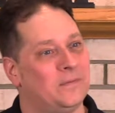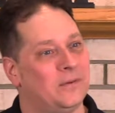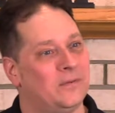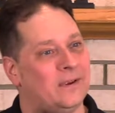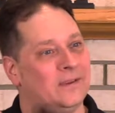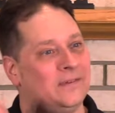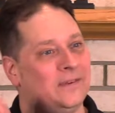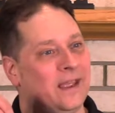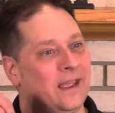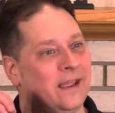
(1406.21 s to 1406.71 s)

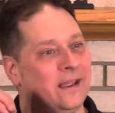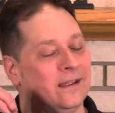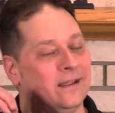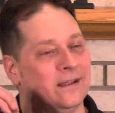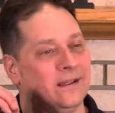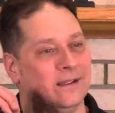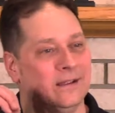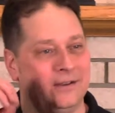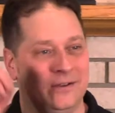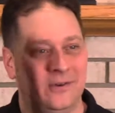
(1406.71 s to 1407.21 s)
We say,
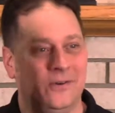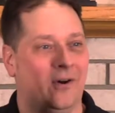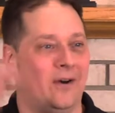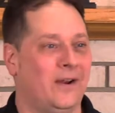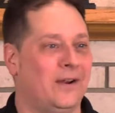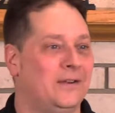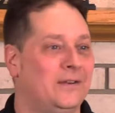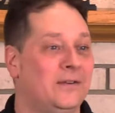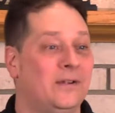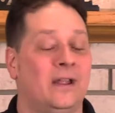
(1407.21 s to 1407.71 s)
you ought
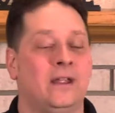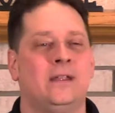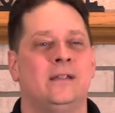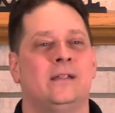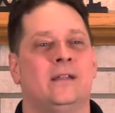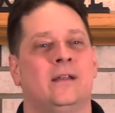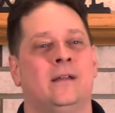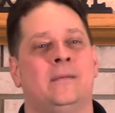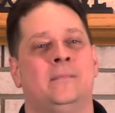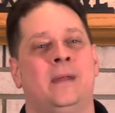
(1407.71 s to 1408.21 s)
to do,
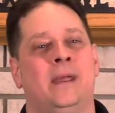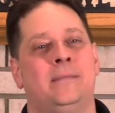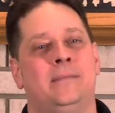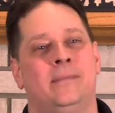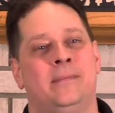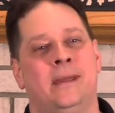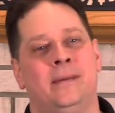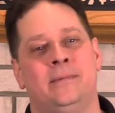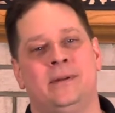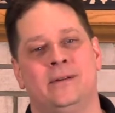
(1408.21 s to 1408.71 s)
and maybe,
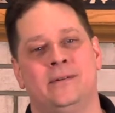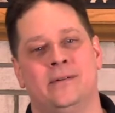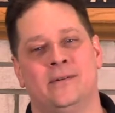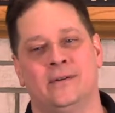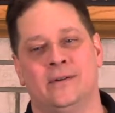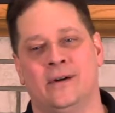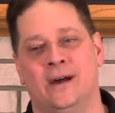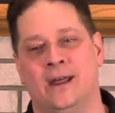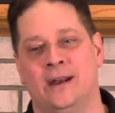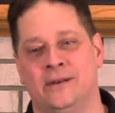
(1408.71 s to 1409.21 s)
maybe you
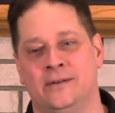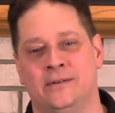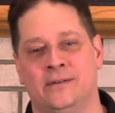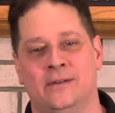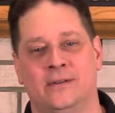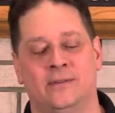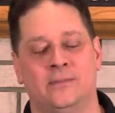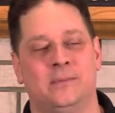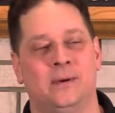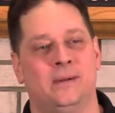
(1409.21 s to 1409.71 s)
don't know how to do
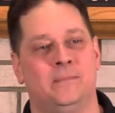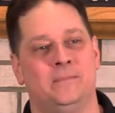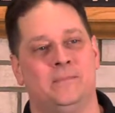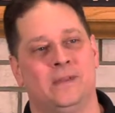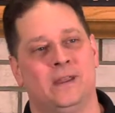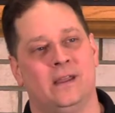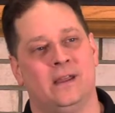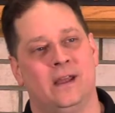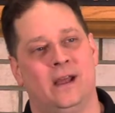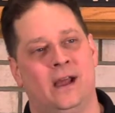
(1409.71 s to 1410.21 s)
this, but
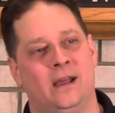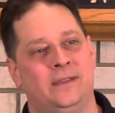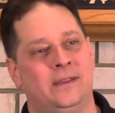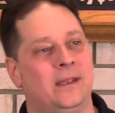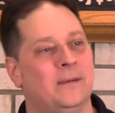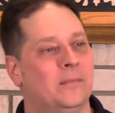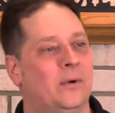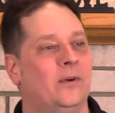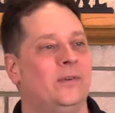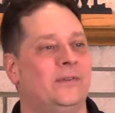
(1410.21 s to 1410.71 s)
I
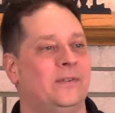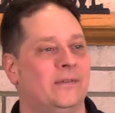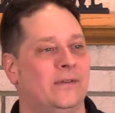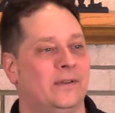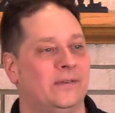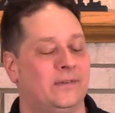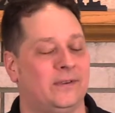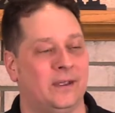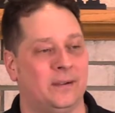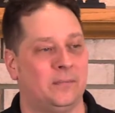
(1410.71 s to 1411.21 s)
think most of
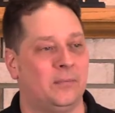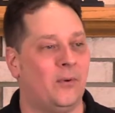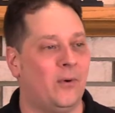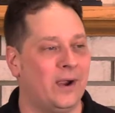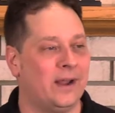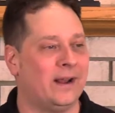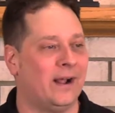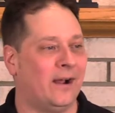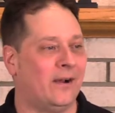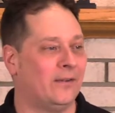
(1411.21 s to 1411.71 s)
us can
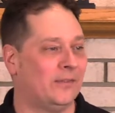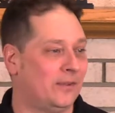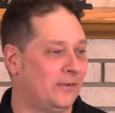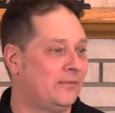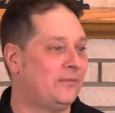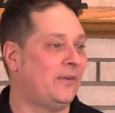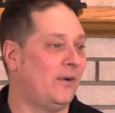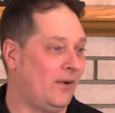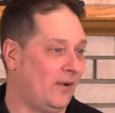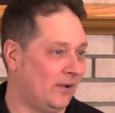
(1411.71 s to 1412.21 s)
point out the
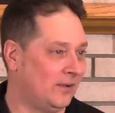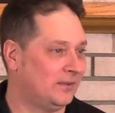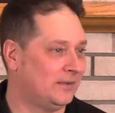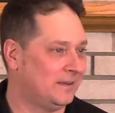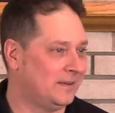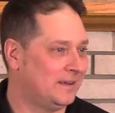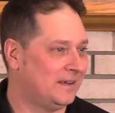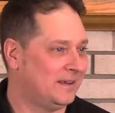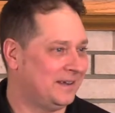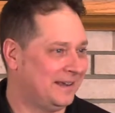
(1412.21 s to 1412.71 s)
fault
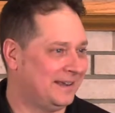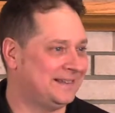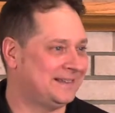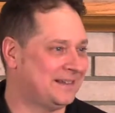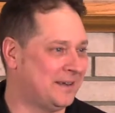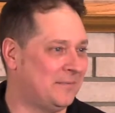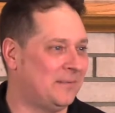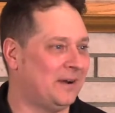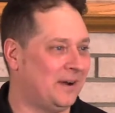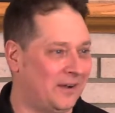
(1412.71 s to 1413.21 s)
in
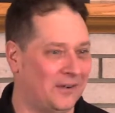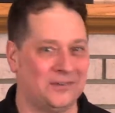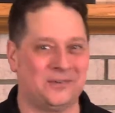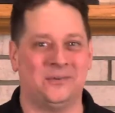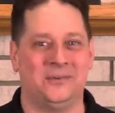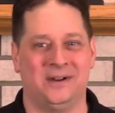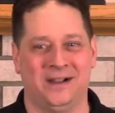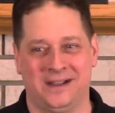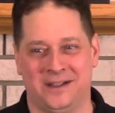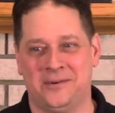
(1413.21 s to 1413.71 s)
someone
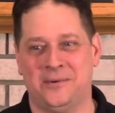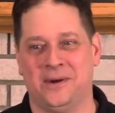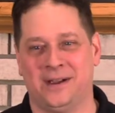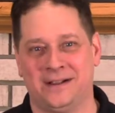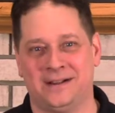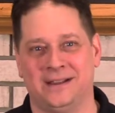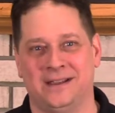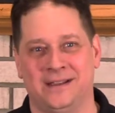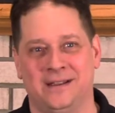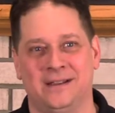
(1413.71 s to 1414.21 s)
else really
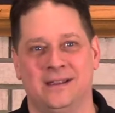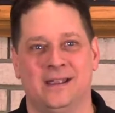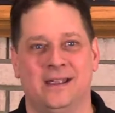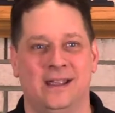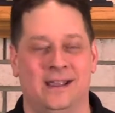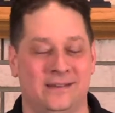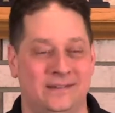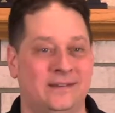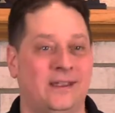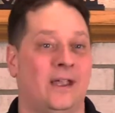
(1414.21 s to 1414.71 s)
quickly
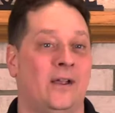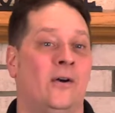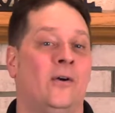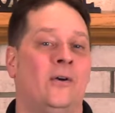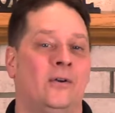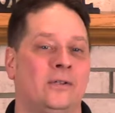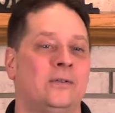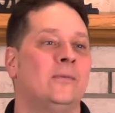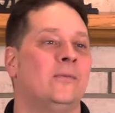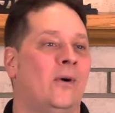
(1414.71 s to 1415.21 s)
and say,
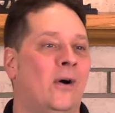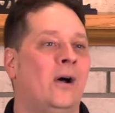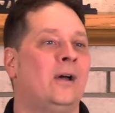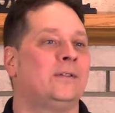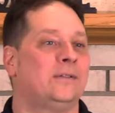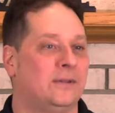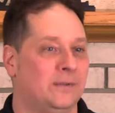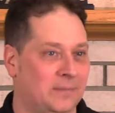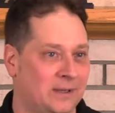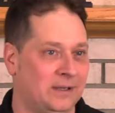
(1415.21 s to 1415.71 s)
oh, you
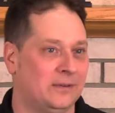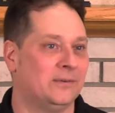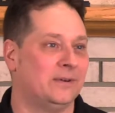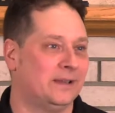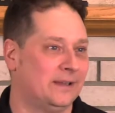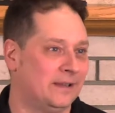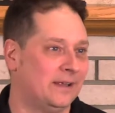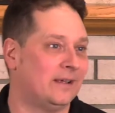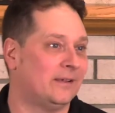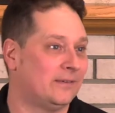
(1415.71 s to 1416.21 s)
ought to be
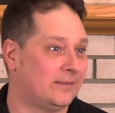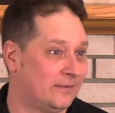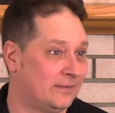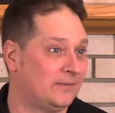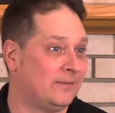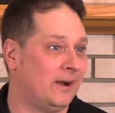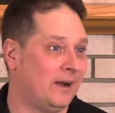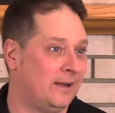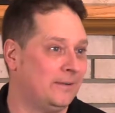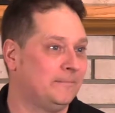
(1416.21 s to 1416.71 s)
doing this,
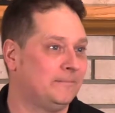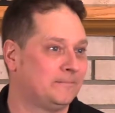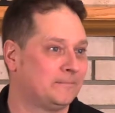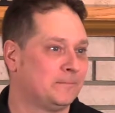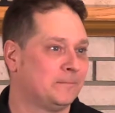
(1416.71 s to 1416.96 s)
right?